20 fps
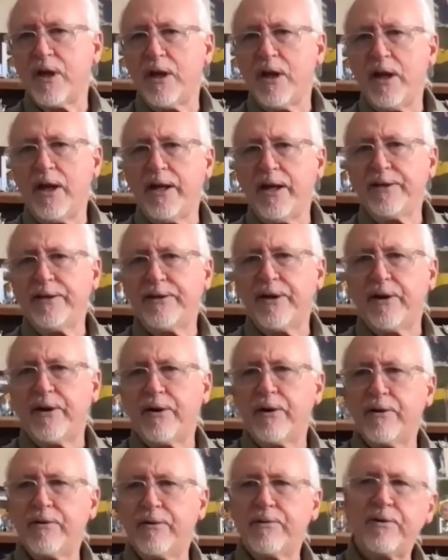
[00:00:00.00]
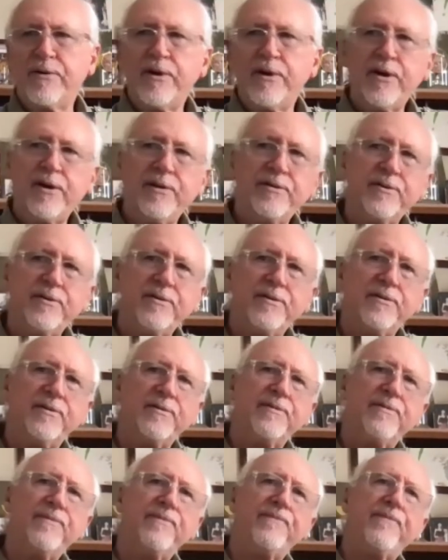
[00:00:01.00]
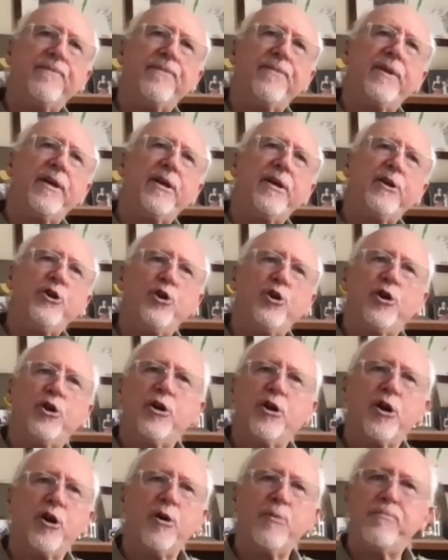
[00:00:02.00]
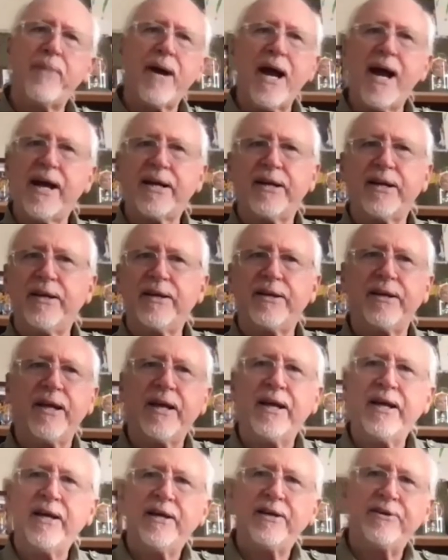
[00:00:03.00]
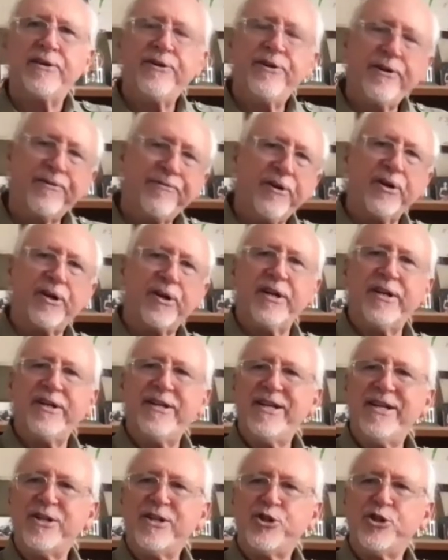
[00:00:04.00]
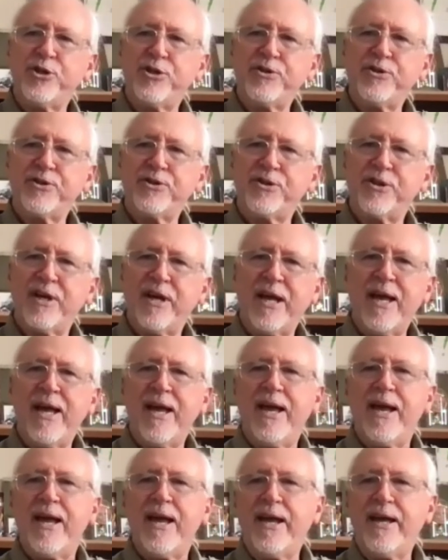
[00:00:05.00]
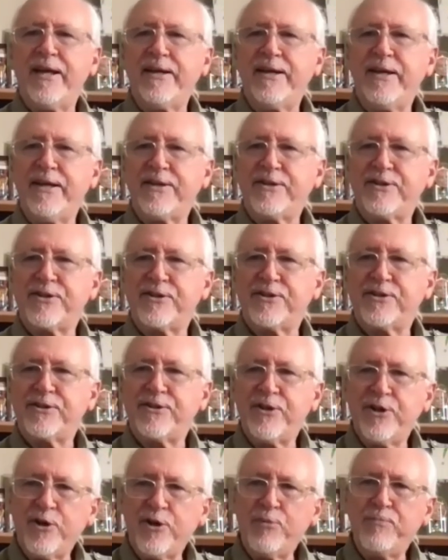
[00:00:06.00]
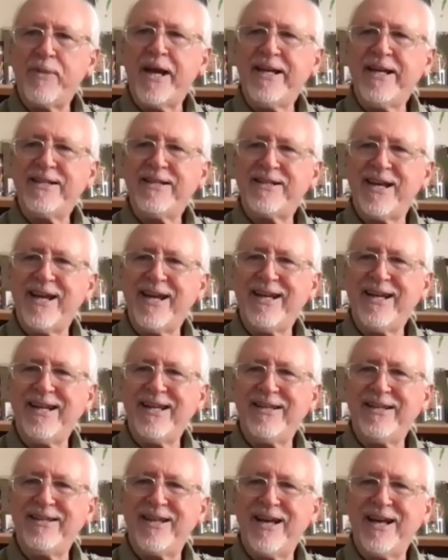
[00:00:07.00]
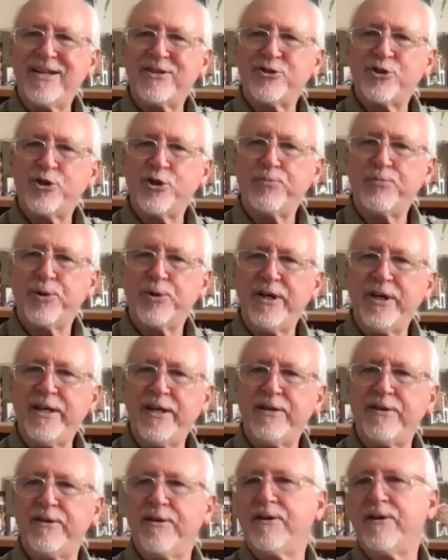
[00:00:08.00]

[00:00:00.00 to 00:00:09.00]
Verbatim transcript: And, uh, you can come back in different conditions and it's still maintaining that superheat